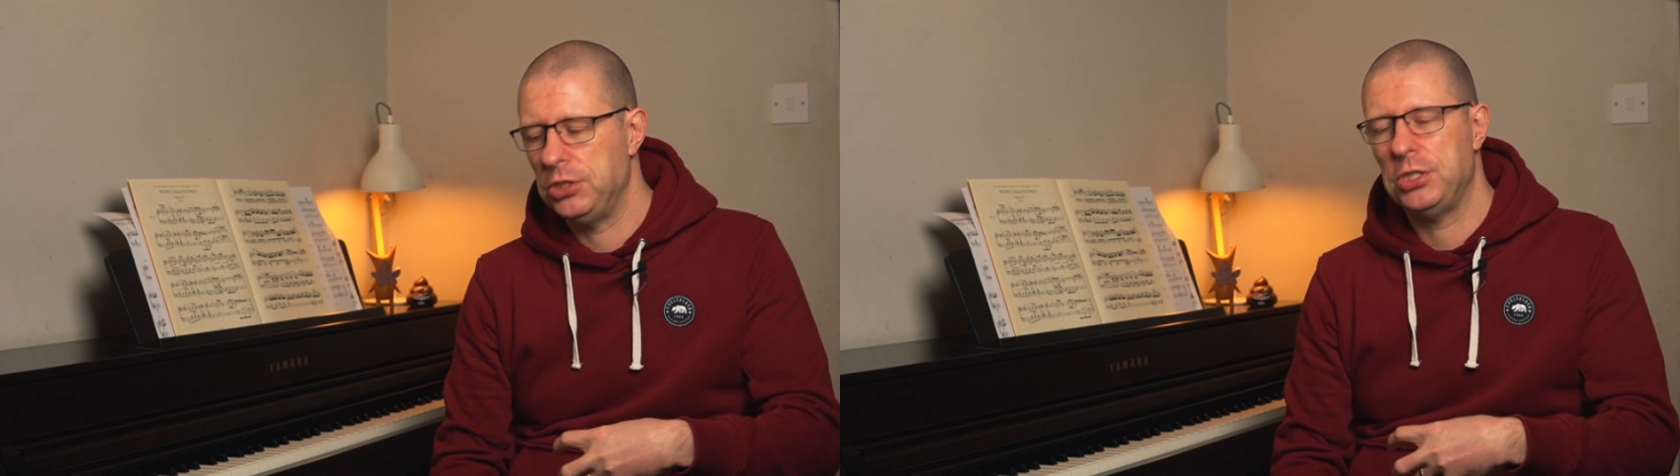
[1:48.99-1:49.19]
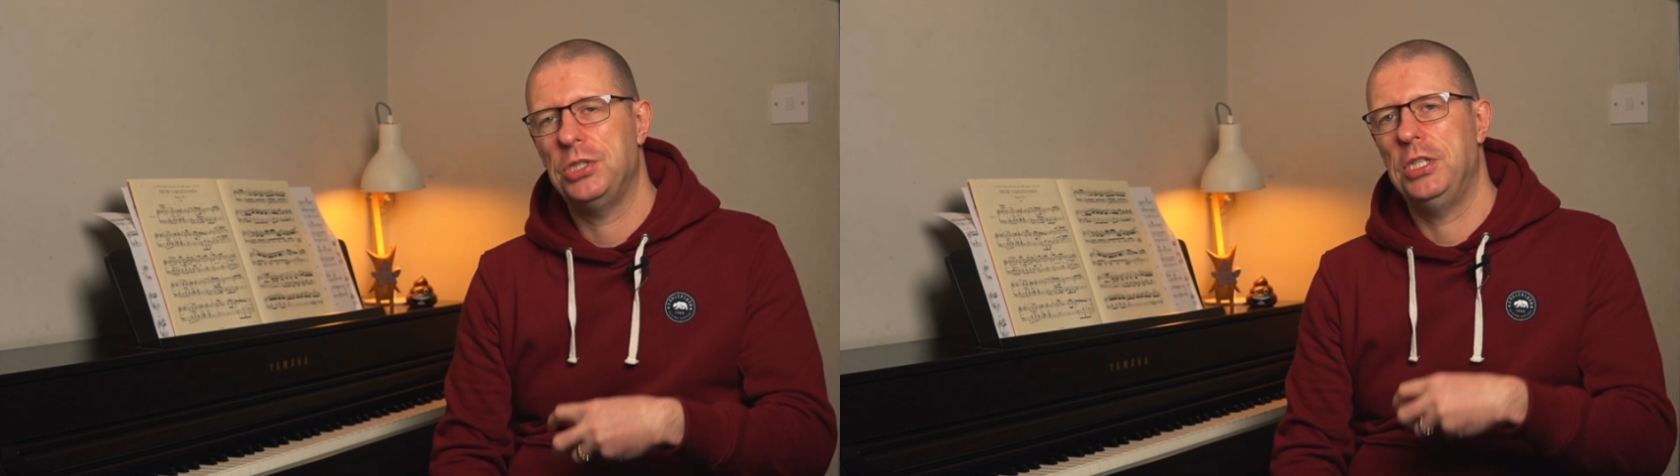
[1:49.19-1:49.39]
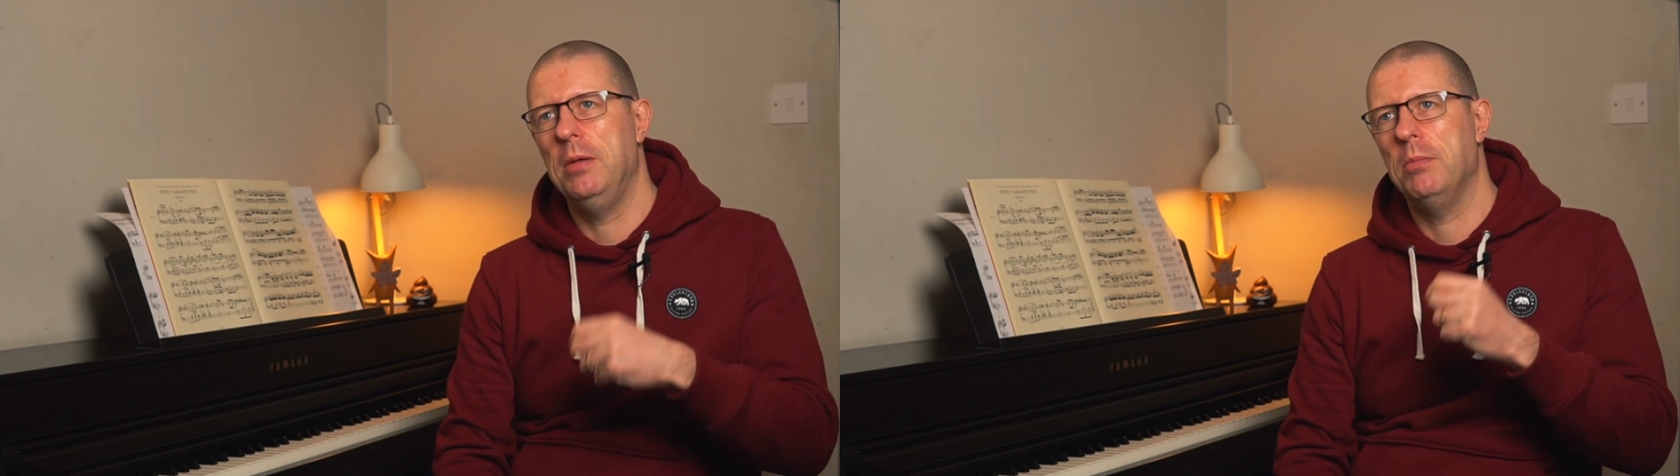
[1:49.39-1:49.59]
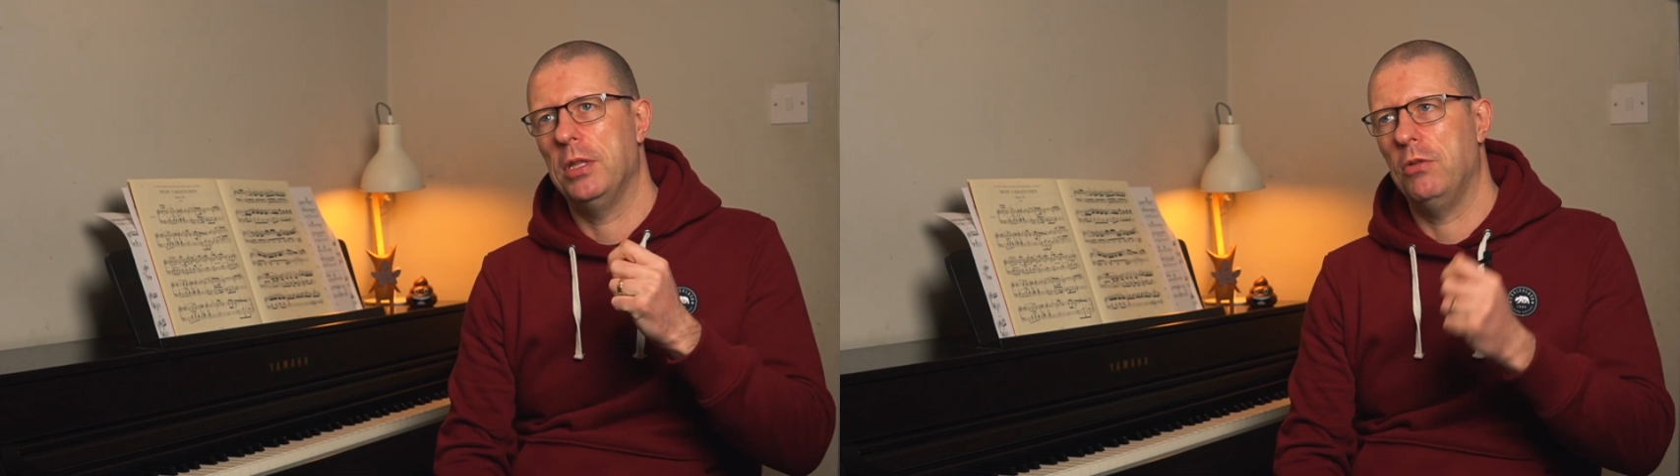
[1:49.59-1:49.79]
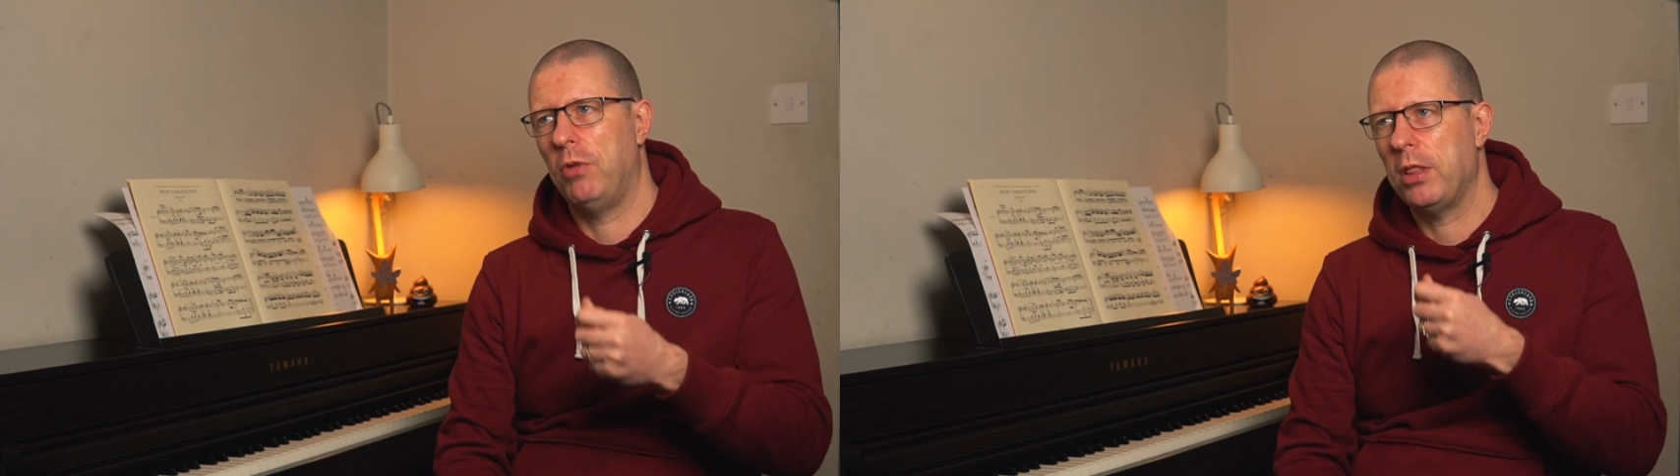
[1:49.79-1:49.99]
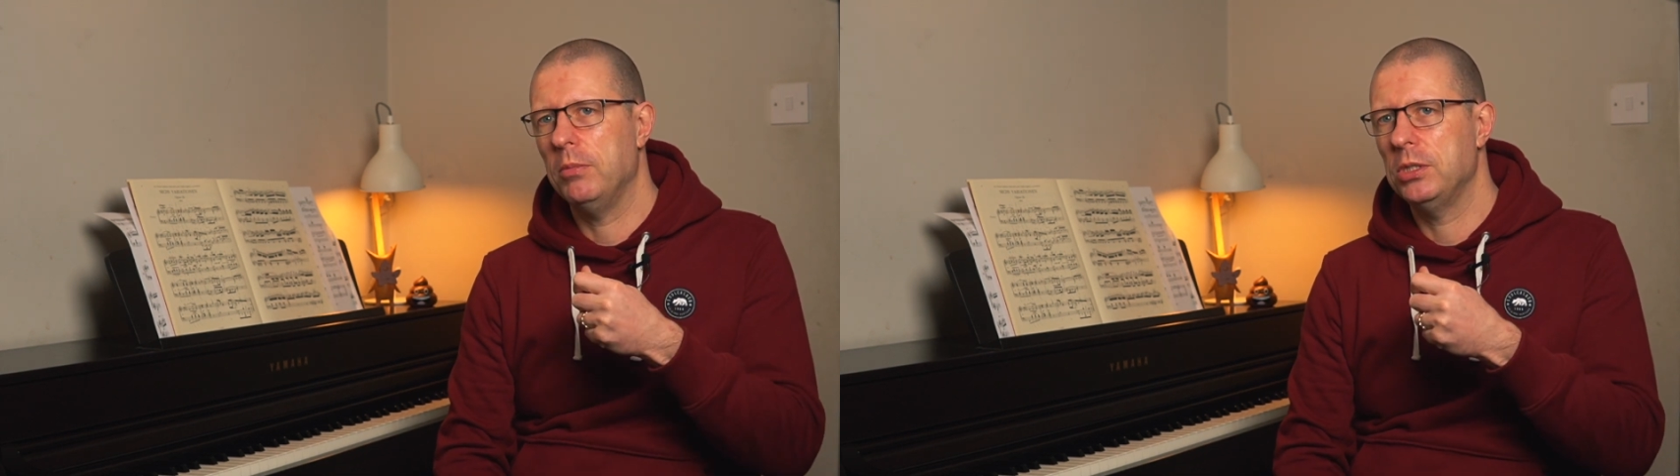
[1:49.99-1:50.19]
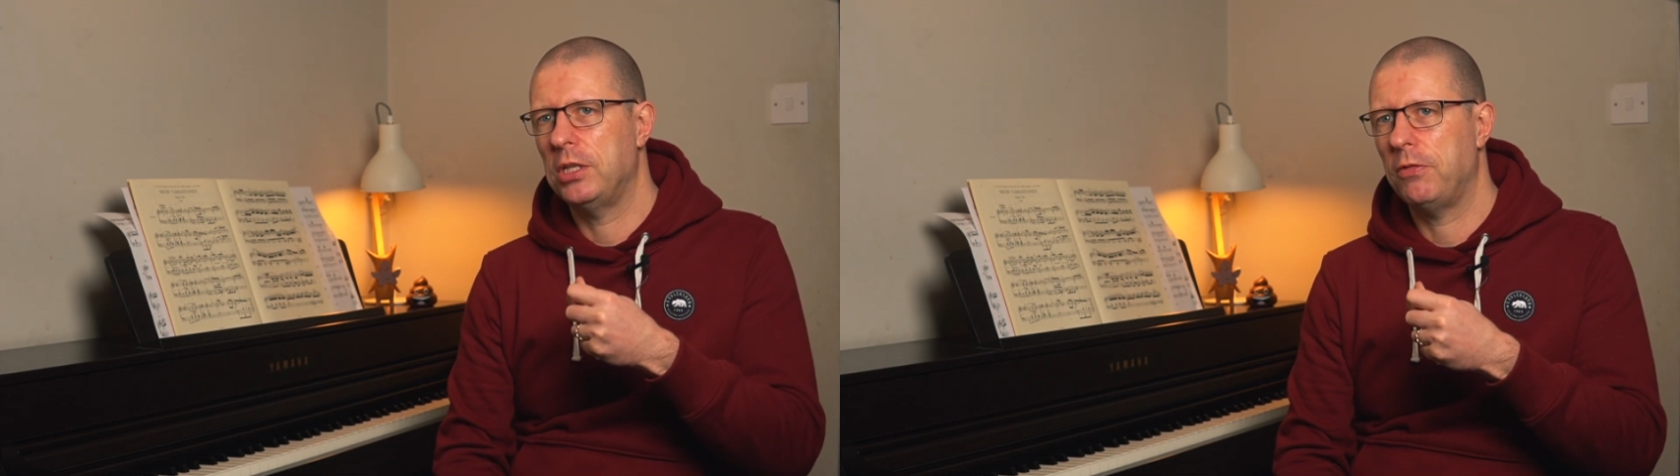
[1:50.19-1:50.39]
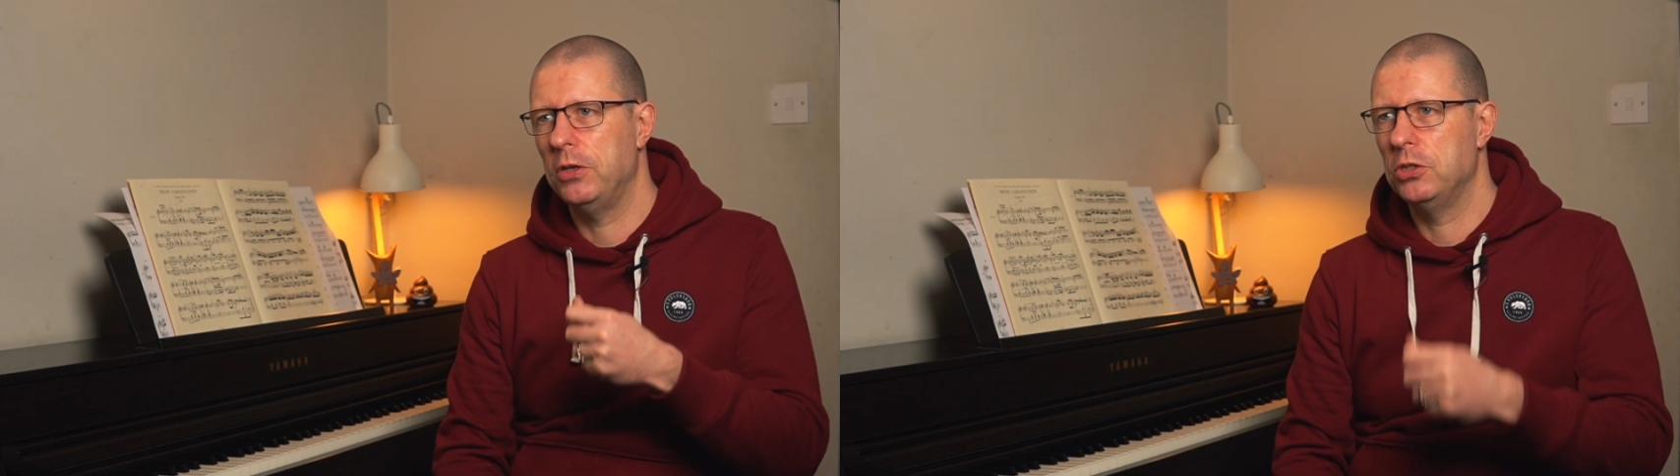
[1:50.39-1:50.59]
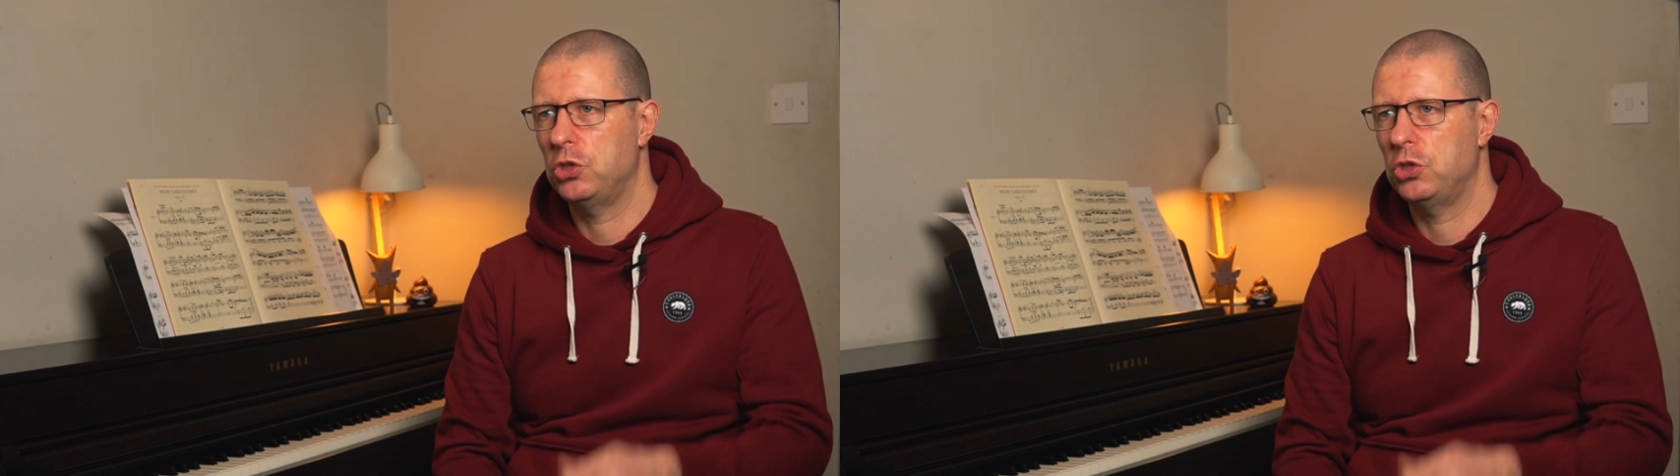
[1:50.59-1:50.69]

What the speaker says: is the same, but the rhythm is different.